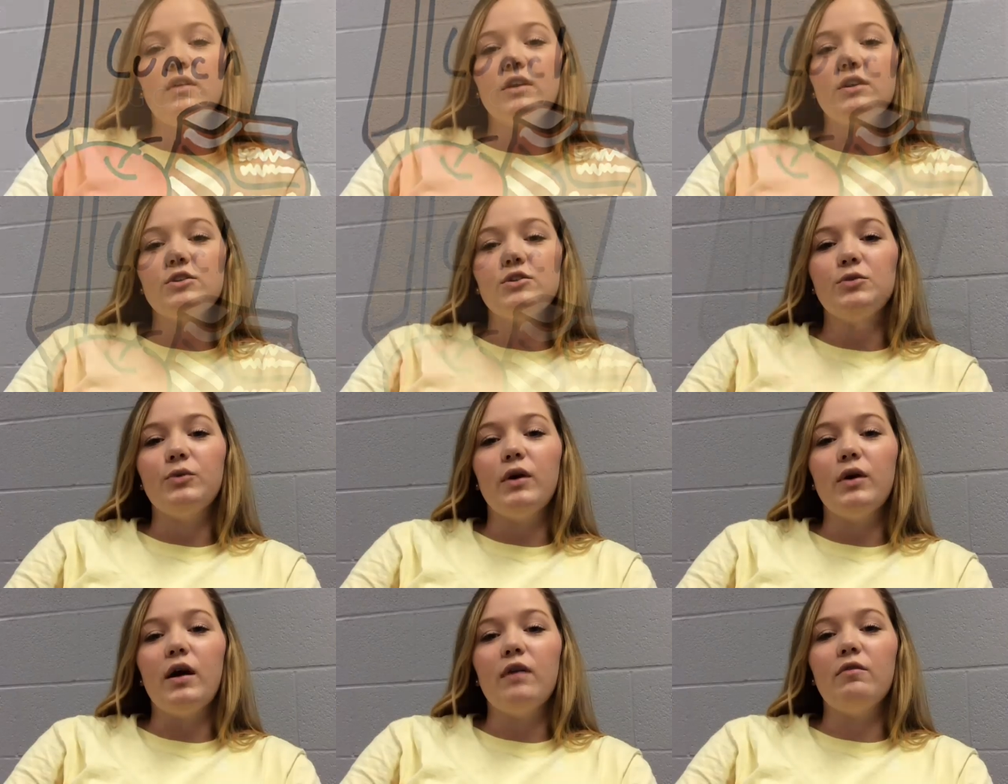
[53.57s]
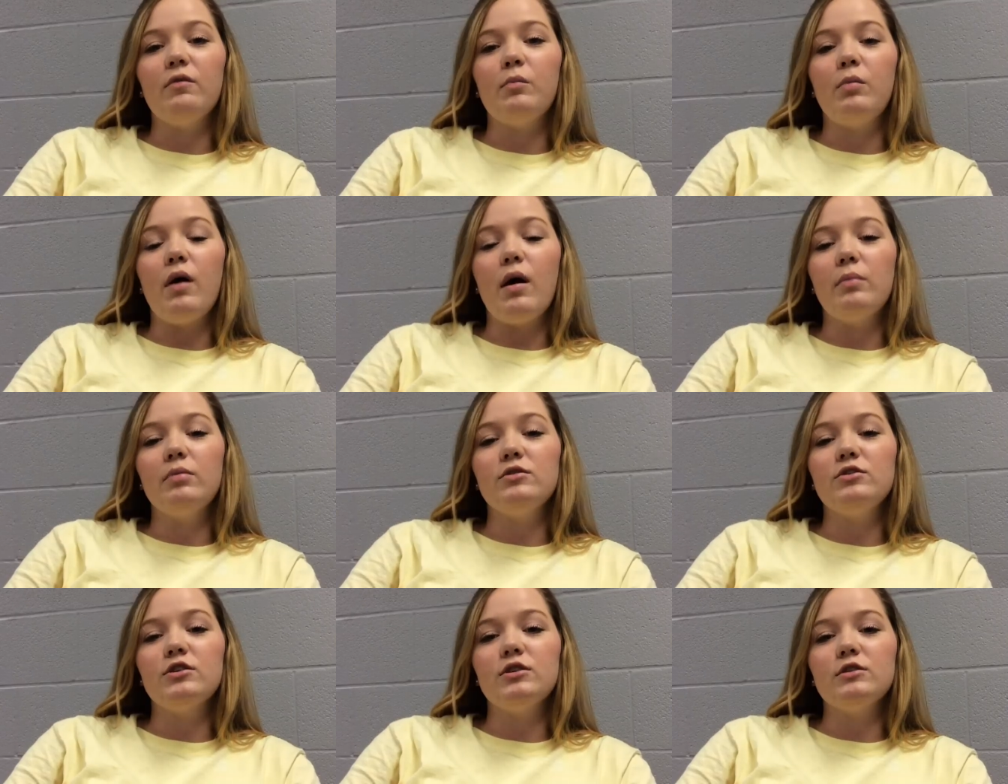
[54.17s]
lunch we're having
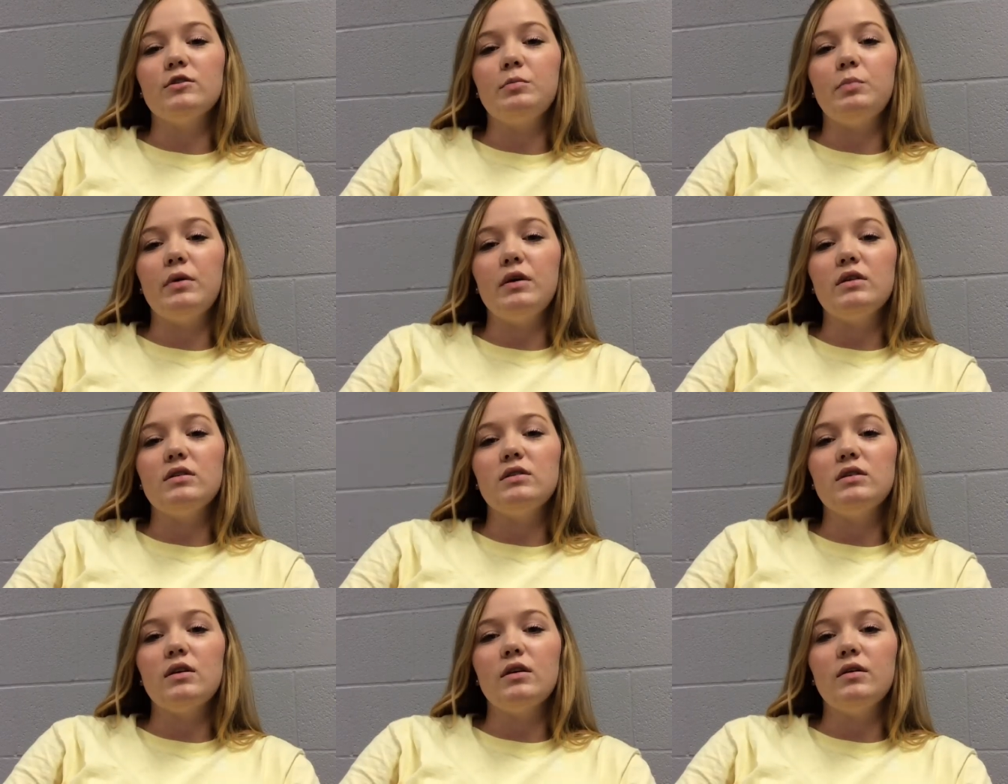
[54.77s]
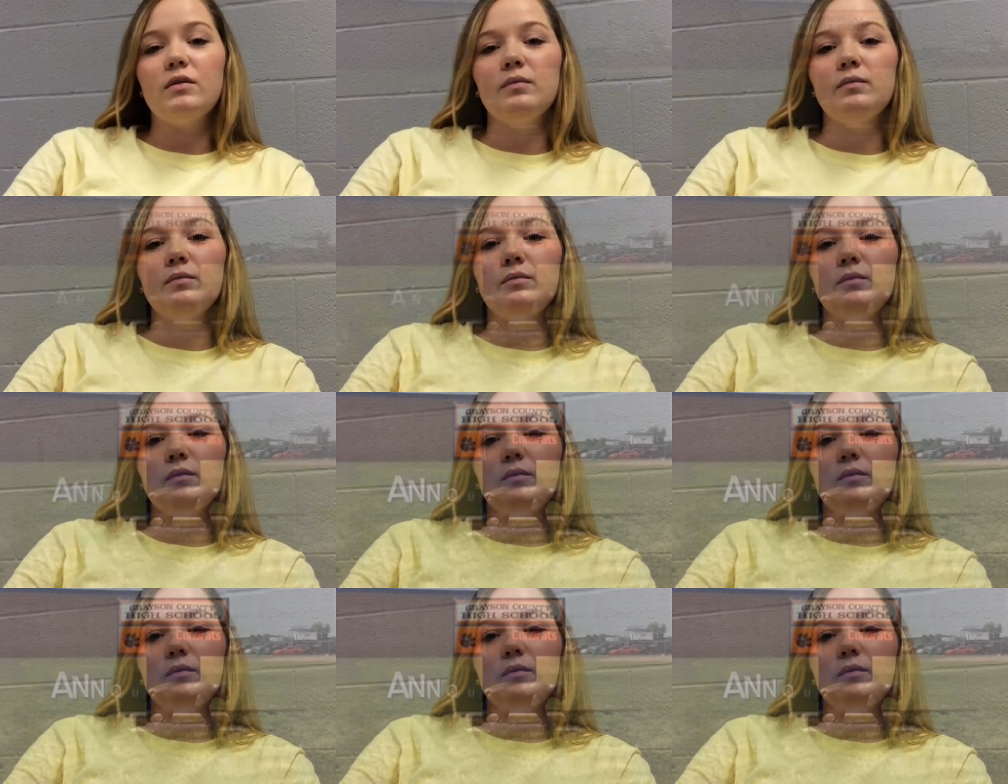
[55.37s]
Papa John's pizza.